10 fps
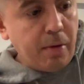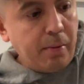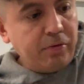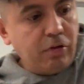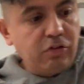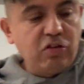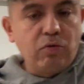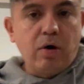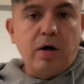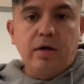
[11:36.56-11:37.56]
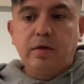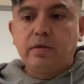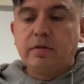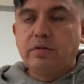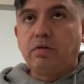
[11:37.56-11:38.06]
able to
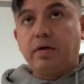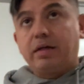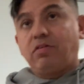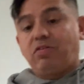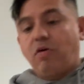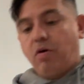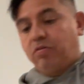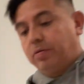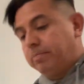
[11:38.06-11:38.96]
look at the stars.